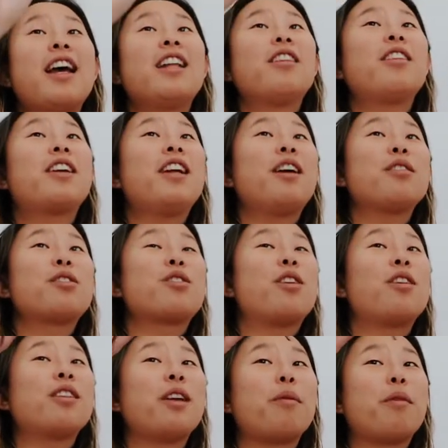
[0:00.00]
And look at how
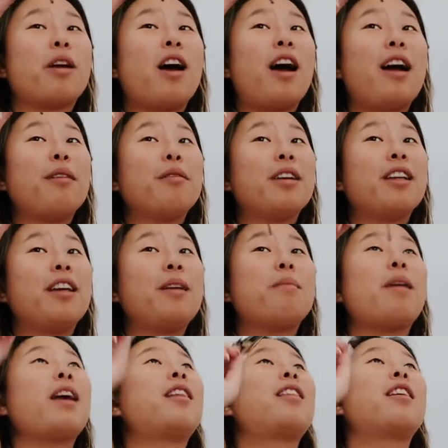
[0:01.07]
strong they were. I really,
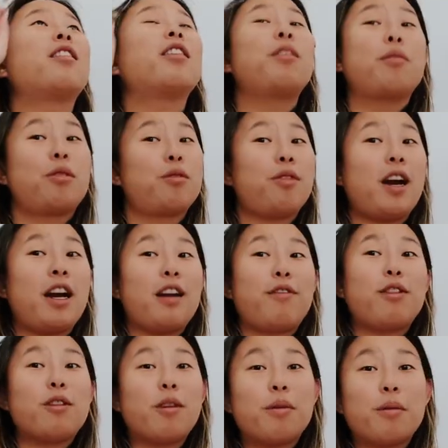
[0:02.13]
my theory was right. If
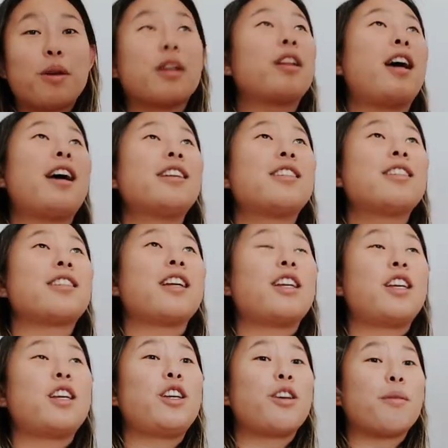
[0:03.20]
you don't wear glasses, like,
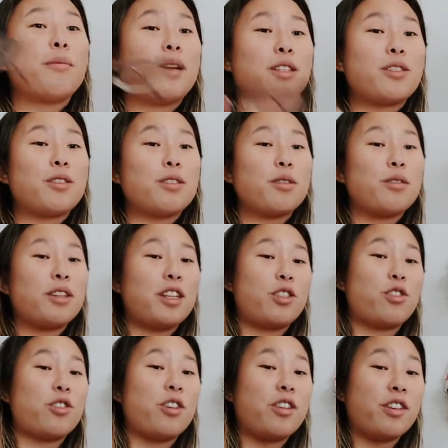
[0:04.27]
your muscles will get
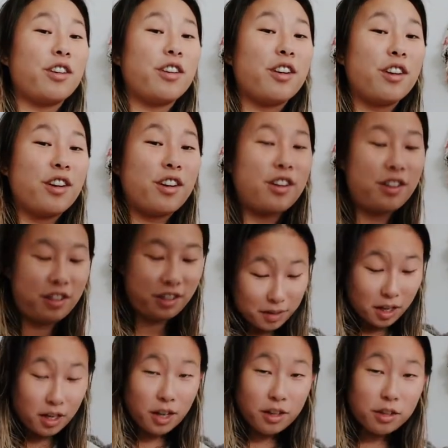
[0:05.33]
stronger.
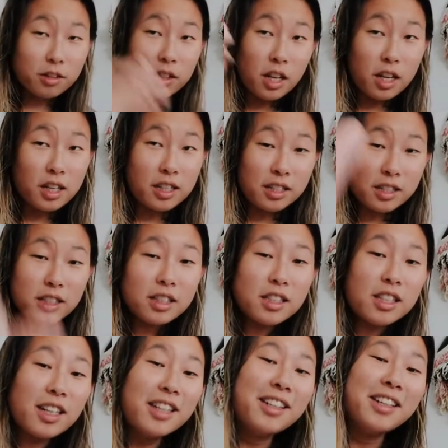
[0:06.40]
Another lung.
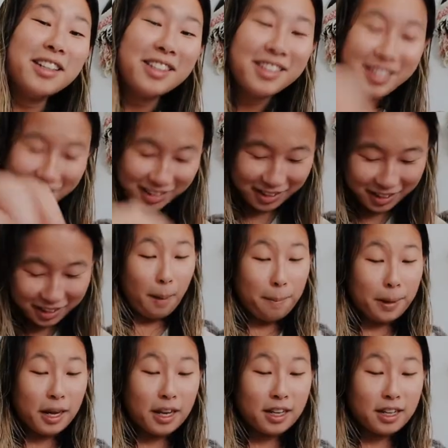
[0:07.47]
A
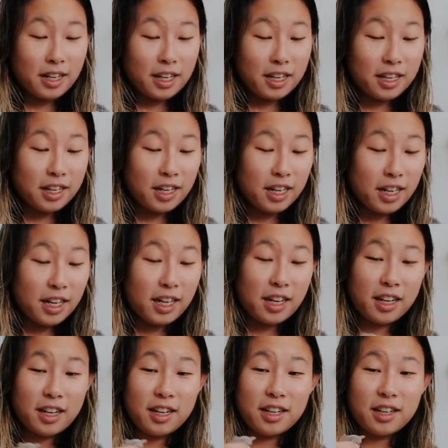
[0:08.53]
panda
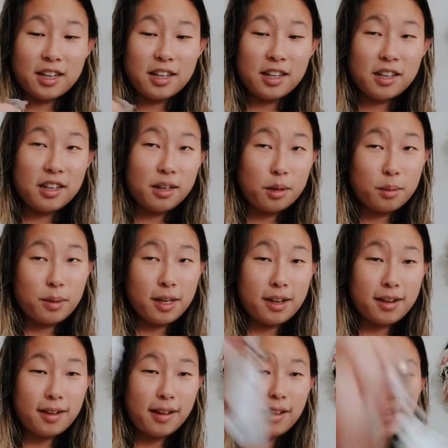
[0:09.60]
earring.
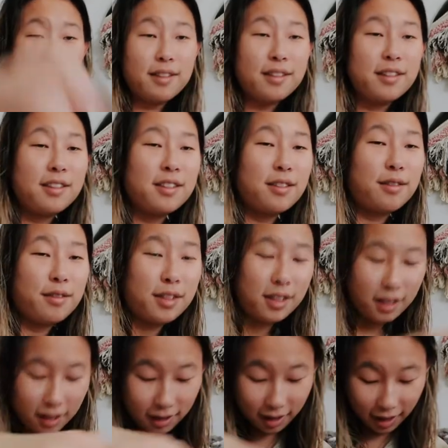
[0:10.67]
Panda. Don't
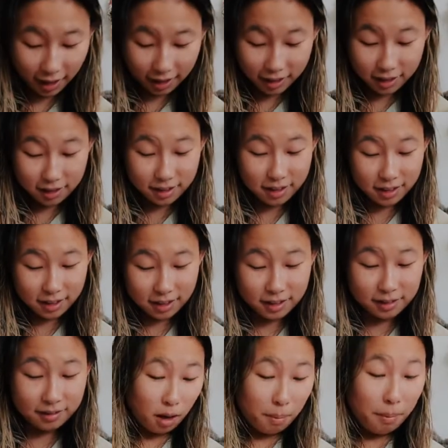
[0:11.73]
really need that either.
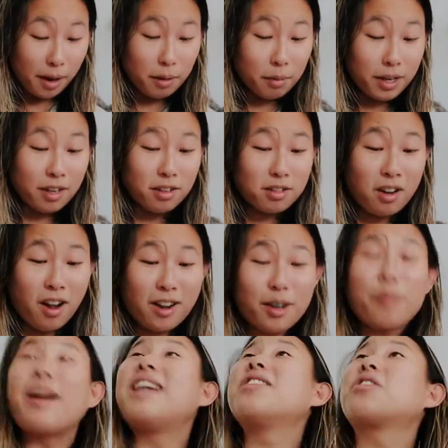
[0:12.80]
My wiener dog
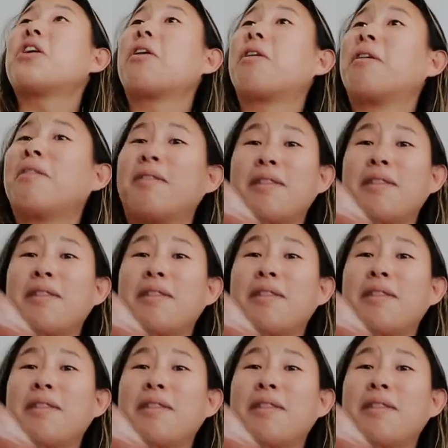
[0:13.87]
eraser!